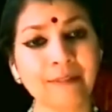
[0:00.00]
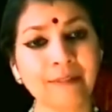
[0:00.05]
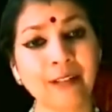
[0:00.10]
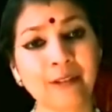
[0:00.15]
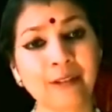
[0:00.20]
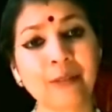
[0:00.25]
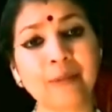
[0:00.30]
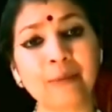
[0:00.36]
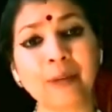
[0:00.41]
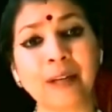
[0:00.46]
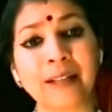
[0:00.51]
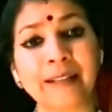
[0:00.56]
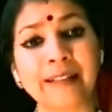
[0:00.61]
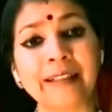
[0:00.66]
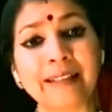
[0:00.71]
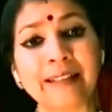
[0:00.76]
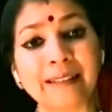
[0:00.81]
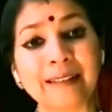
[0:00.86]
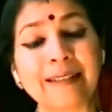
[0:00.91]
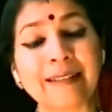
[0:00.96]
Now
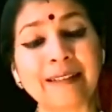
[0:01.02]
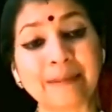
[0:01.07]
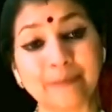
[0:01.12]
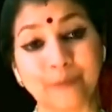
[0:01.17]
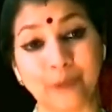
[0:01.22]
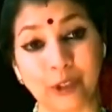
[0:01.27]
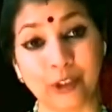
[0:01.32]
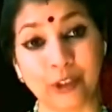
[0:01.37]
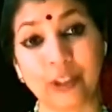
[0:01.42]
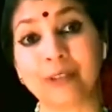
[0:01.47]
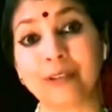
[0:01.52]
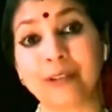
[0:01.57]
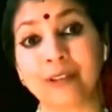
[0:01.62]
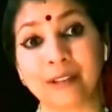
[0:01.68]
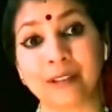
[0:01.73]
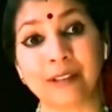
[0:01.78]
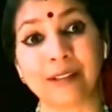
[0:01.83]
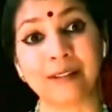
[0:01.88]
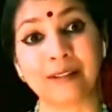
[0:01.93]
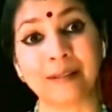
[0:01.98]
Sumali is watching
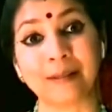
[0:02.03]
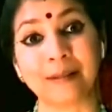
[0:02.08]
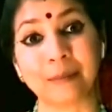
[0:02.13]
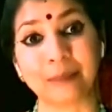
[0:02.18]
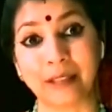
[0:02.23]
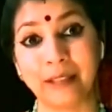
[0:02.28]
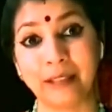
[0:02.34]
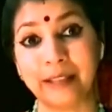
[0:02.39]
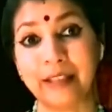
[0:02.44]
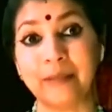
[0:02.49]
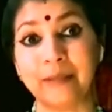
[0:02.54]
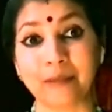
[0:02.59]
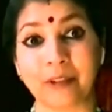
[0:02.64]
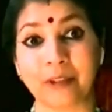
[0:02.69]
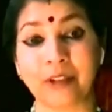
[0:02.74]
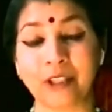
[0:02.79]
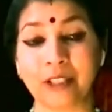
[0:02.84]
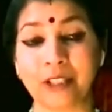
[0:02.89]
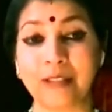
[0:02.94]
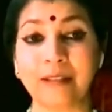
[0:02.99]
all this. Sumali is
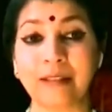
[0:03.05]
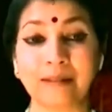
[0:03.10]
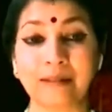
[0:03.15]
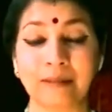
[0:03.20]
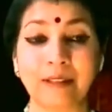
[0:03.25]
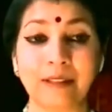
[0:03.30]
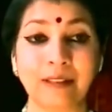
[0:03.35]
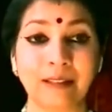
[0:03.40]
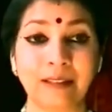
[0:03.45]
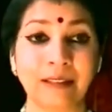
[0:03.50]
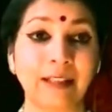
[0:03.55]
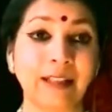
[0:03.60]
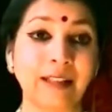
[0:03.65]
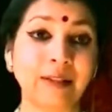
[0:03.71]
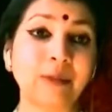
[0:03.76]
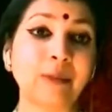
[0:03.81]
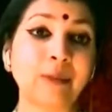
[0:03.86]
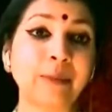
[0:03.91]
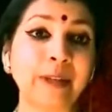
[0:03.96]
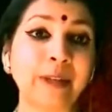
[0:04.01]
watching
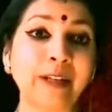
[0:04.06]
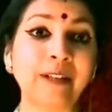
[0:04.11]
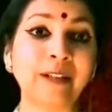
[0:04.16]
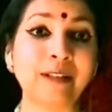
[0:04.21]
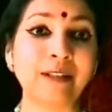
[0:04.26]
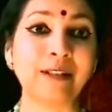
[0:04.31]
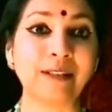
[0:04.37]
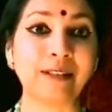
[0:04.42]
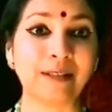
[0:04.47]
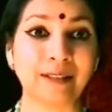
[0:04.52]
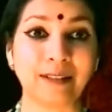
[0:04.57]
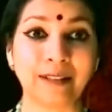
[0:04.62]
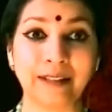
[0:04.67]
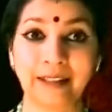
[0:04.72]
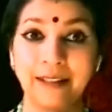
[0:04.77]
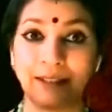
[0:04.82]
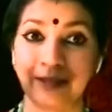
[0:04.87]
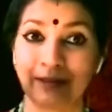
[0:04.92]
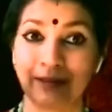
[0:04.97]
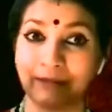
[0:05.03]
that Kuberan is
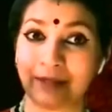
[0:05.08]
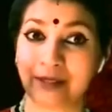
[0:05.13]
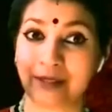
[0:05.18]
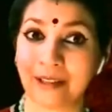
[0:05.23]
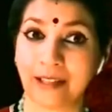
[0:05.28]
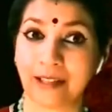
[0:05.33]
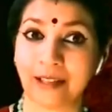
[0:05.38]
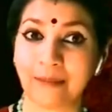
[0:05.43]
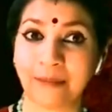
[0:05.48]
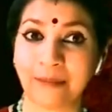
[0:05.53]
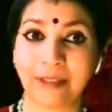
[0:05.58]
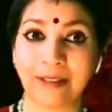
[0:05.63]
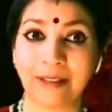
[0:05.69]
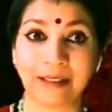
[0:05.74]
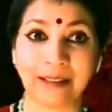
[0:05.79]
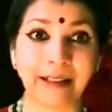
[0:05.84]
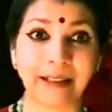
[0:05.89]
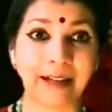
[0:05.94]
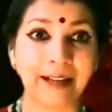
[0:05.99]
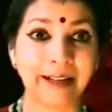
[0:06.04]
like climbing
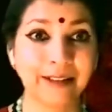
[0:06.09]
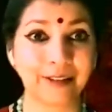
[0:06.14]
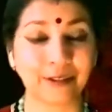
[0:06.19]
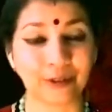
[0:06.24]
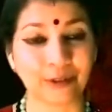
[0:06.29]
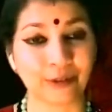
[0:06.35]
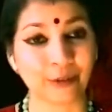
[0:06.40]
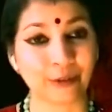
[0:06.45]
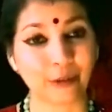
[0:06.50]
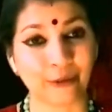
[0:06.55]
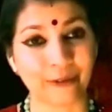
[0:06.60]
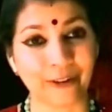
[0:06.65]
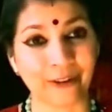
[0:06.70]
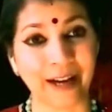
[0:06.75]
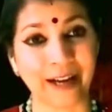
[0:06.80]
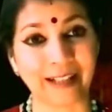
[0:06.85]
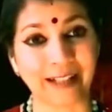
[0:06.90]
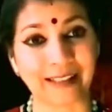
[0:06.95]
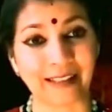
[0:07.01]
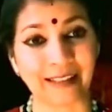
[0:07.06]
the ladder so
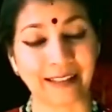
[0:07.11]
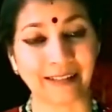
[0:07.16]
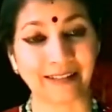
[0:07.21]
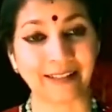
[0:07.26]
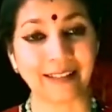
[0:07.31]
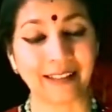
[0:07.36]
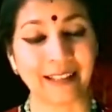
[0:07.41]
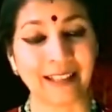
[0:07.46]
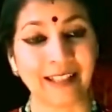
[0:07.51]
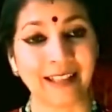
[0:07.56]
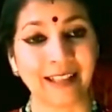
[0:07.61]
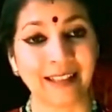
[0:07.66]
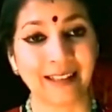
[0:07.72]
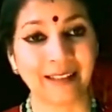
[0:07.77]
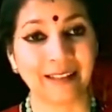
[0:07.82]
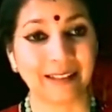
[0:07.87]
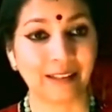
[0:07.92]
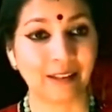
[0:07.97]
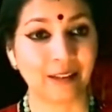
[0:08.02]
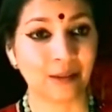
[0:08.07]
fast, and
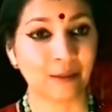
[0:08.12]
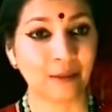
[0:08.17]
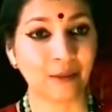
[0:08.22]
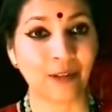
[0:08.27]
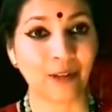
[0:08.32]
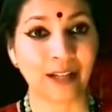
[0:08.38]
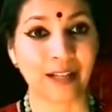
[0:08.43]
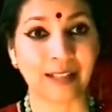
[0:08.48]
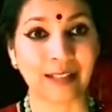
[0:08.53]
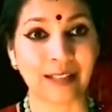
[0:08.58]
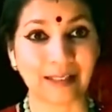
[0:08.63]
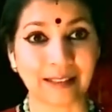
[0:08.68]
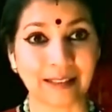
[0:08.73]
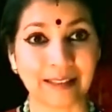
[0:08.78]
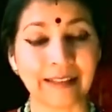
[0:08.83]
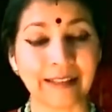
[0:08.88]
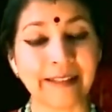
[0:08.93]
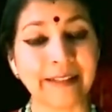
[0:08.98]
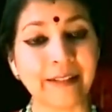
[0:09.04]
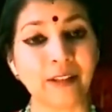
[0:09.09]
Dashamukha is
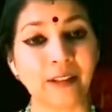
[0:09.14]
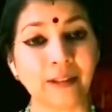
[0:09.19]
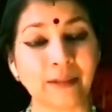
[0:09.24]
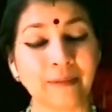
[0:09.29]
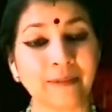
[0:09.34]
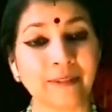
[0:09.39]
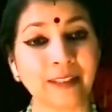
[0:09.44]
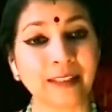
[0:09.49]
still here.